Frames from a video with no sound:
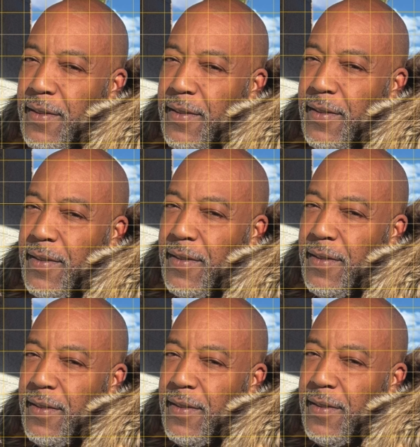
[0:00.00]

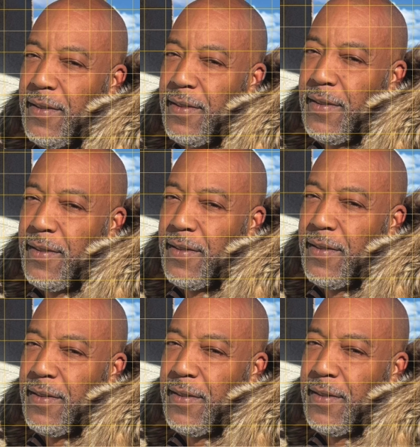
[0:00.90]
So what I
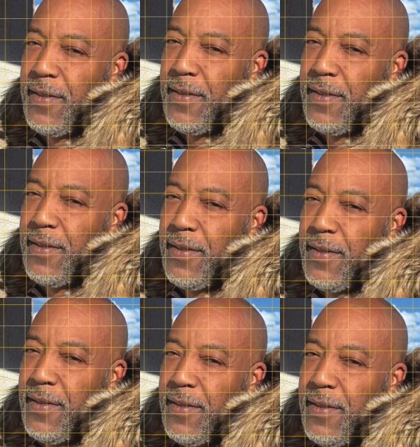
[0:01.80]
like to do
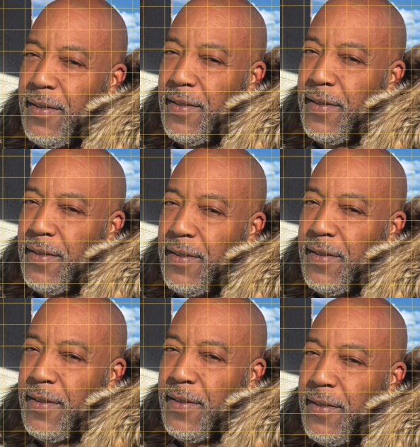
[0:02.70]
is look
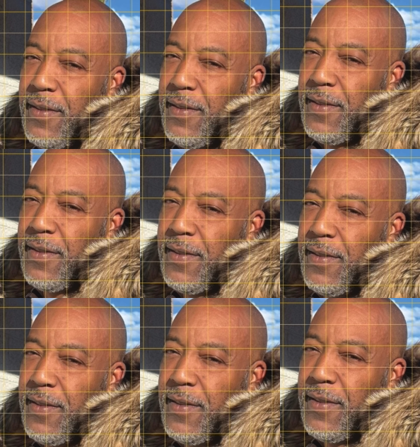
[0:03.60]
for,
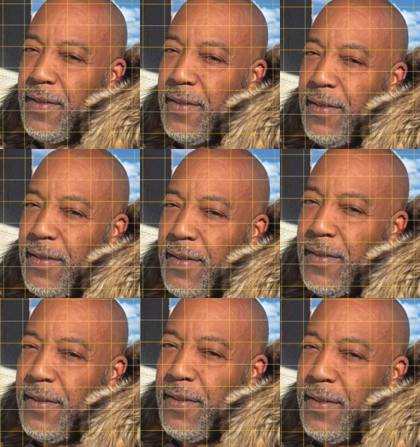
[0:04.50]
to
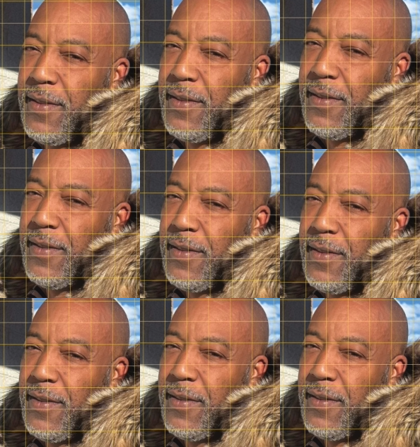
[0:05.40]
start off, what I like
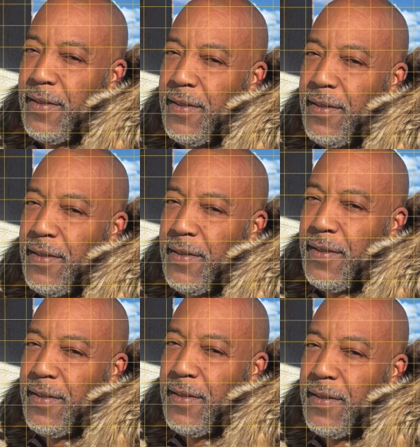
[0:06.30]
to do is look
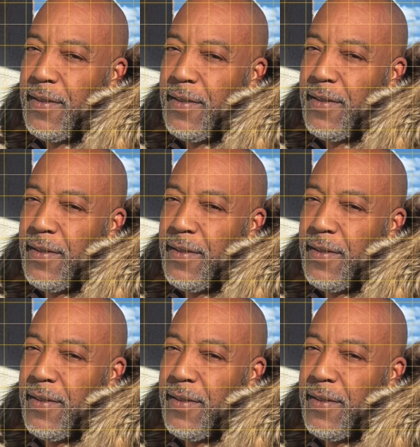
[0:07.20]
for